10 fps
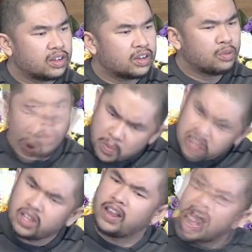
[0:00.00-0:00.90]
When was
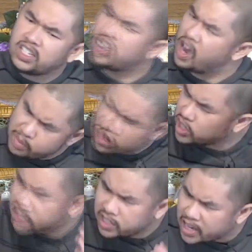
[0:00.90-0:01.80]
the last time you
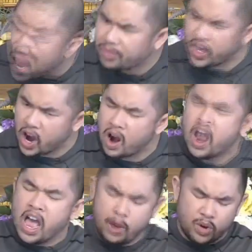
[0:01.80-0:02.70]
just sat there
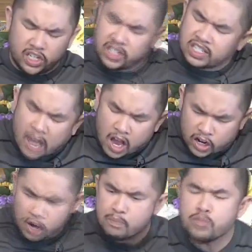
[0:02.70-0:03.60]
and was just
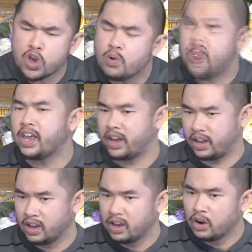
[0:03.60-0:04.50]
communing
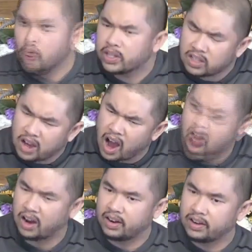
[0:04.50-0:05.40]
with God?